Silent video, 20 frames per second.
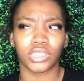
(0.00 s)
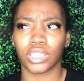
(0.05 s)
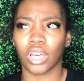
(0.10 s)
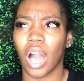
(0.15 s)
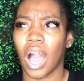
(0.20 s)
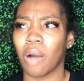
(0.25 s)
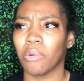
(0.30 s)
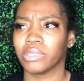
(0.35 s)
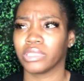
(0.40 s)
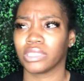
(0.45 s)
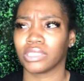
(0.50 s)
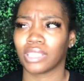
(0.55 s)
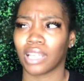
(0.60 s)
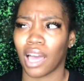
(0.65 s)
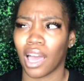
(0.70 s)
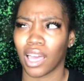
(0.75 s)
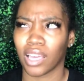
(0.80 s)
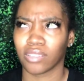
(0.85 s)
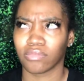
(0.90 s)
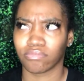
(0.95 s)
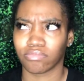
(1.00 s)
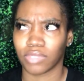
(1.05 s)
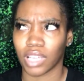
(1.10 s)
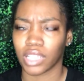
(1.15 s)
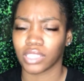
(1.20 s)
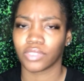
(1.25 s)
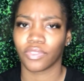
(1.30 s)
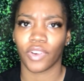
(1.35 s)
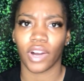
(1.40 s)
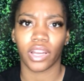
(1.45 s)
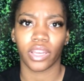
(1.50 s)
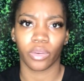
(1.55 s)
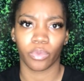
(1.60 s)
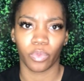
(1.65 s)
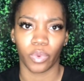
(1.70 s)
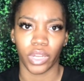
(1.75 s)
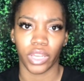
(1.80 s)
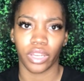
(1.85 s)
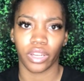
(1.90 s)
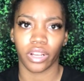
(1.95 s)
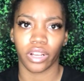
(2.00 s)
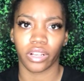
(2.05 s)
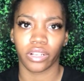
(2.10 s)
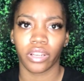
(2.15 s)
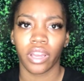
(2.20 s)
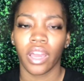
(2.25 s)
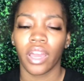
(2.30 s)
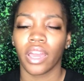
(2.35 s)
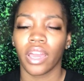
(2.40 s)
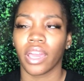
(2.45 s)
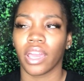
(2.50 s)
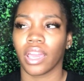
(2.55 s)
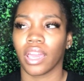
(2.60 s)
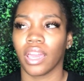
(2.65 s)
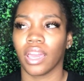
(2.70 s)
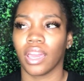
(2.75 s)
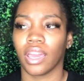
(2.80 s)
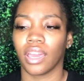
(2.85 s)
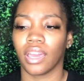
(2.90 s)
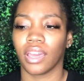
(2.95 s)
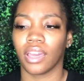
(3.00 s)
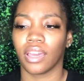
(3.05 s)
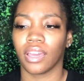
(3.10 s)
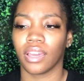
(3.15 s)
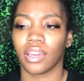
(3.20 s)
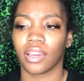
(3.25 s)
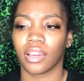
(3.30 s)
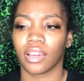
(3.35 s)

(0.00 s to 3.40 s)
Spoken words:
so I was just like, that's fucking weird. And